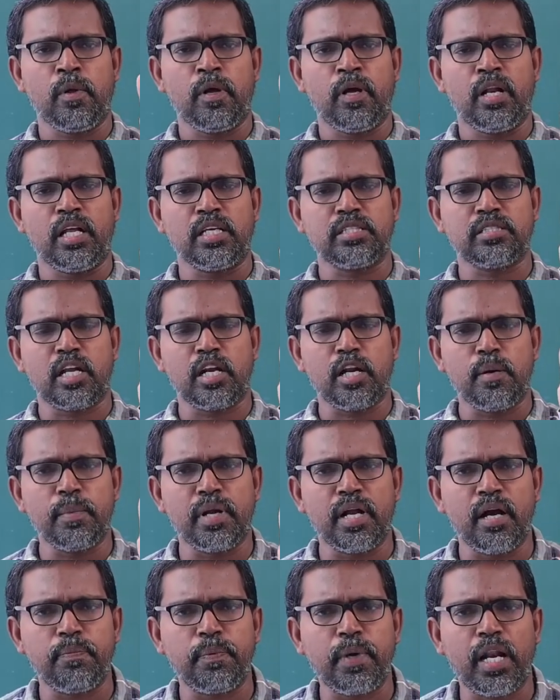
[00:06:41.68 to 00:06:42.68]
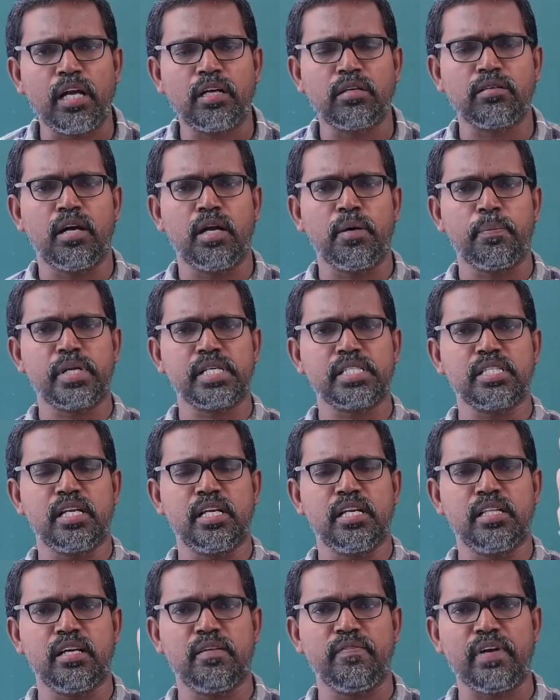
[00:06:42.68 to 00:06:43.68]
Lesser number of electron present
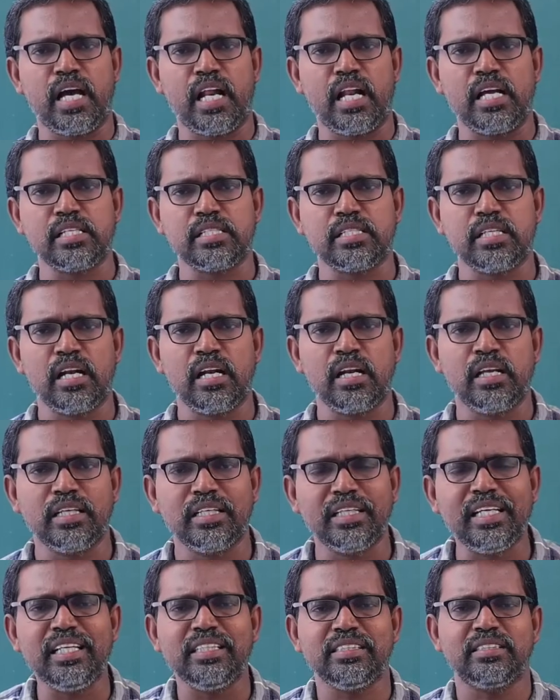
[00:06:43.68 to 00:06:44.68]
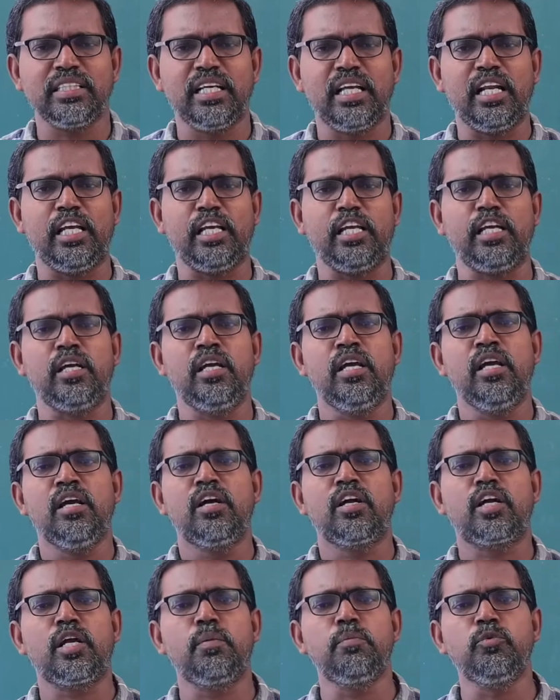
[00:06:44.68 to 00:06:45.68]
in the valence shell
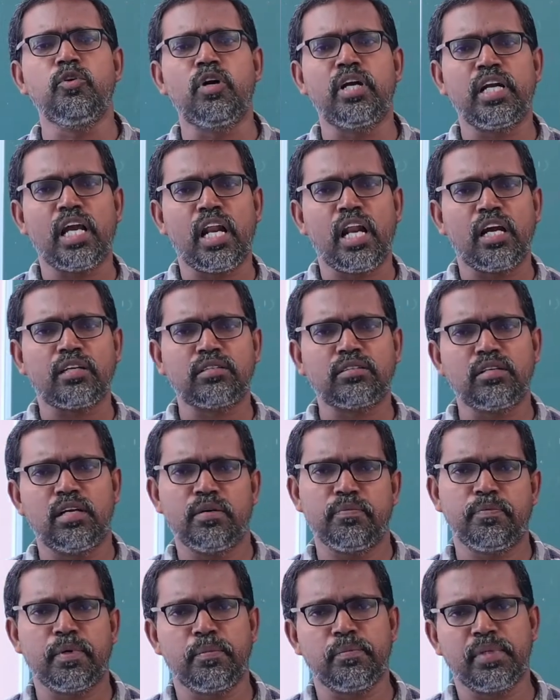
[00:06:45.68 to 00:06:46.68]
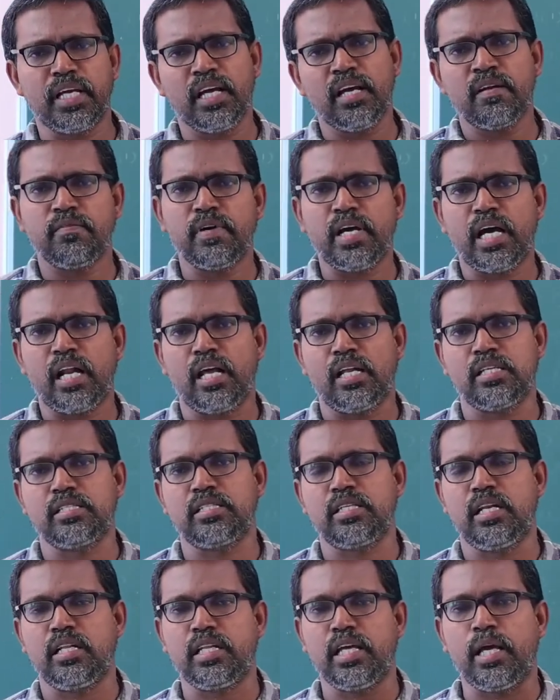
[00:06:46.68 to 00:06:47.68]
easily remove an electron from their valence
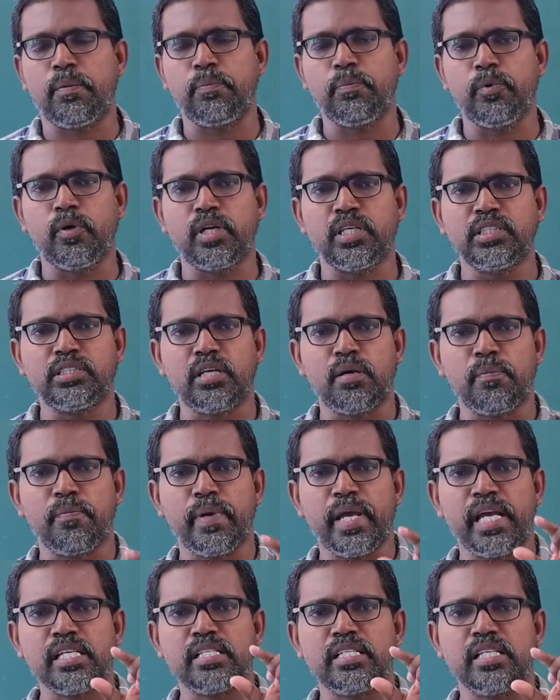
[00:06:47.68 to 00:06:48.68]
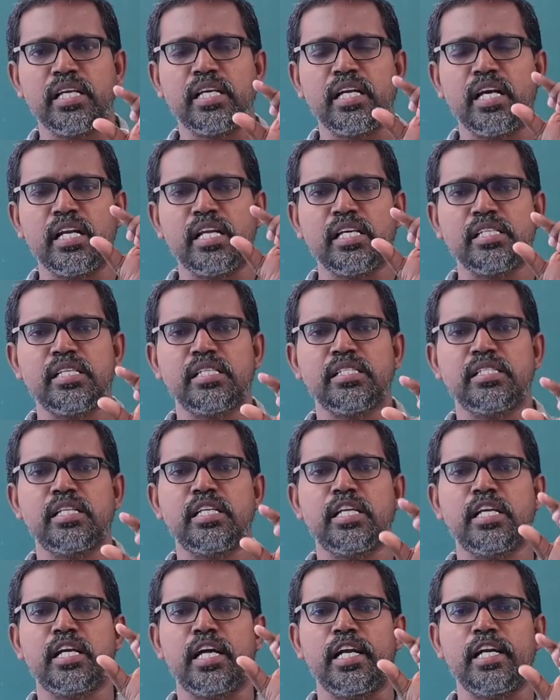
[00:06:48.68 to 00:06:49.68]
shell. Therefore, is a basic and
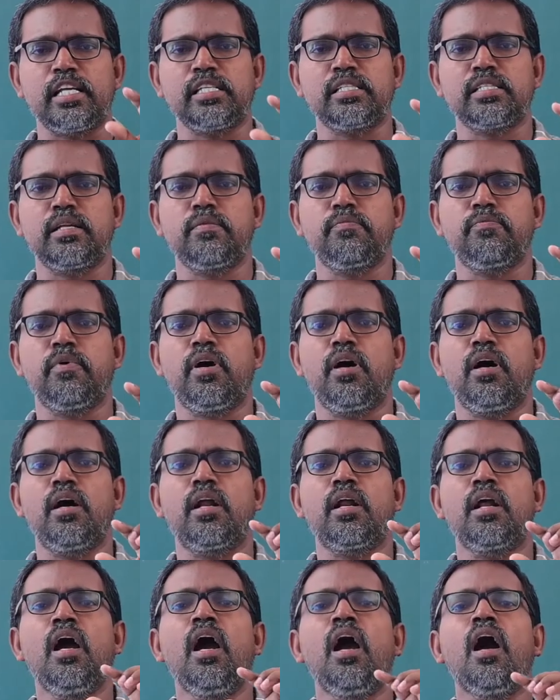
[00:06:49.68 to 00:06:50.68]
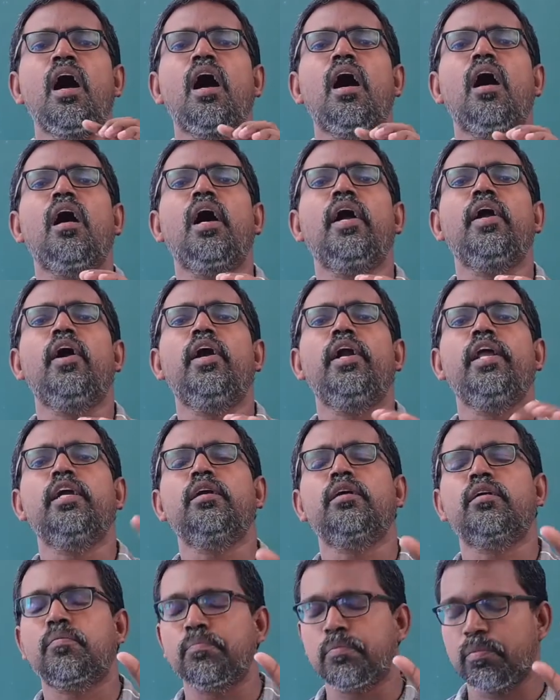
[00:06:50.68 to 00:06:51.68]
necessity condition for ionic
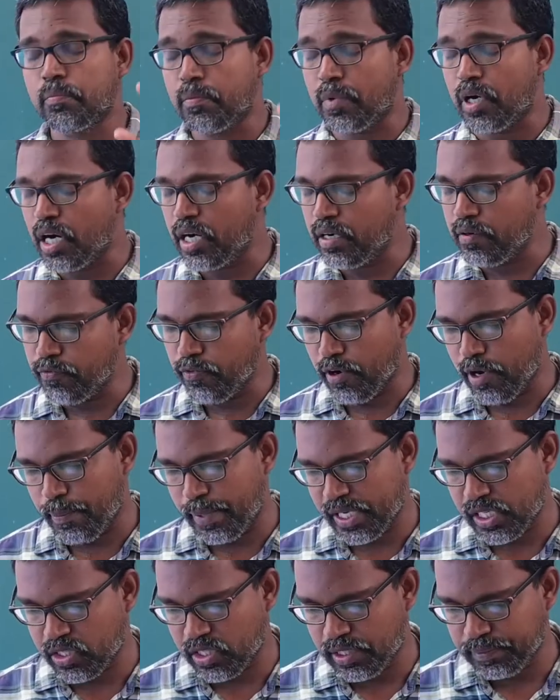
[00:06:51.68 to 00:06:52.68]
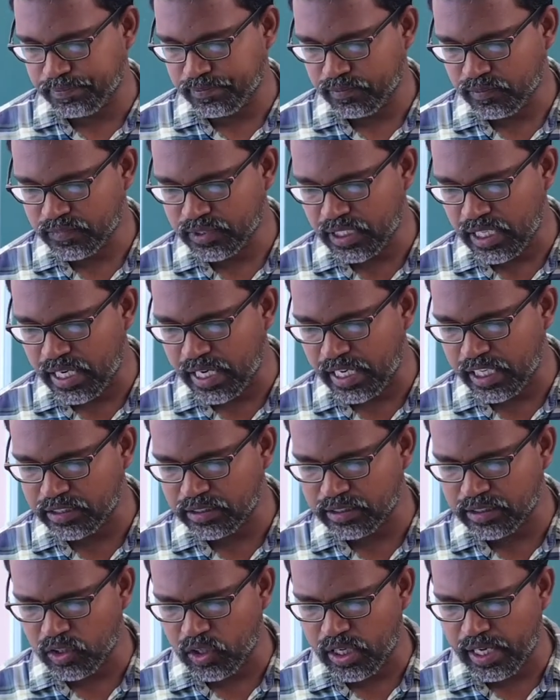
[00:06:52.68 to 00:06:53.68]
bond formation. The
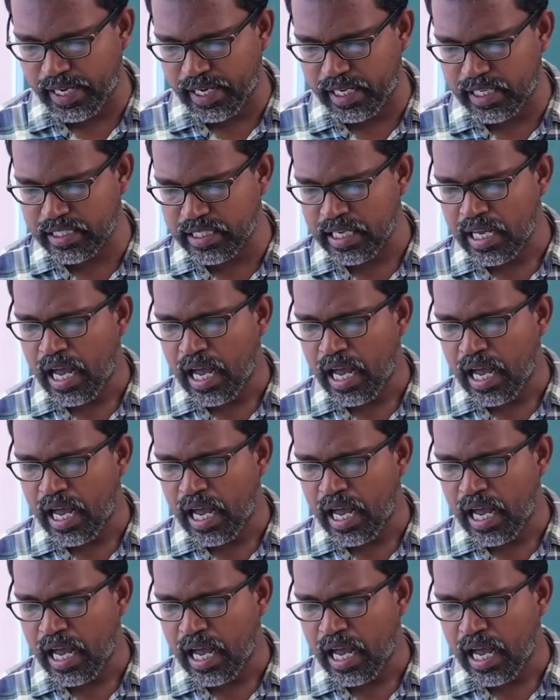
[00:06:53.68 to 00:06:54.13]
next one is